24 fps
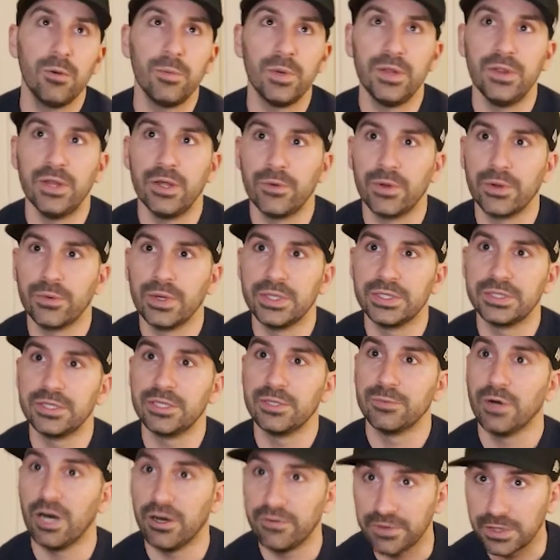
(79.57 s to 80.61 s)
and then we went to the
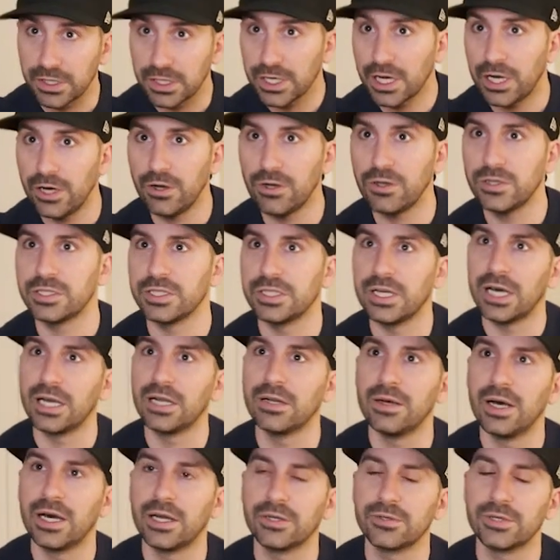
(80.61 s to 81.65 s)
Amalfi Coast and
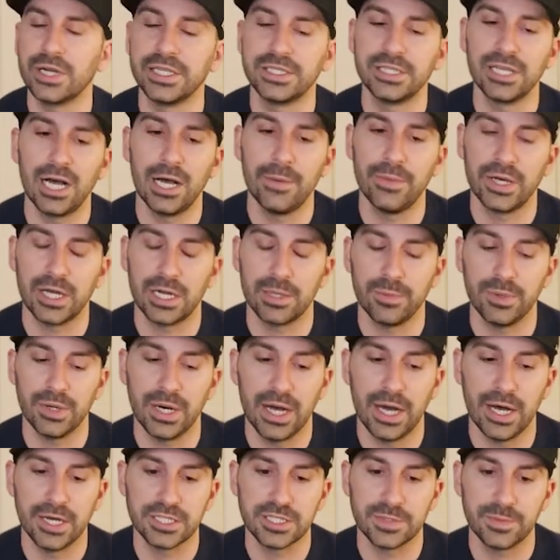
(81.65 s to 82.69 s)
had a great time and had a
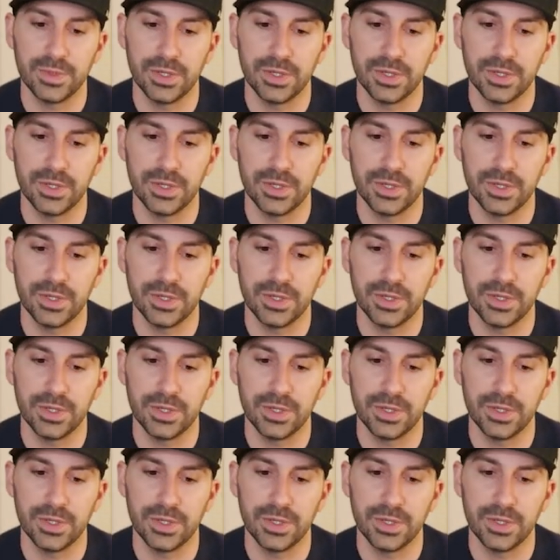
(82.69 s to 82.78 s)
blast.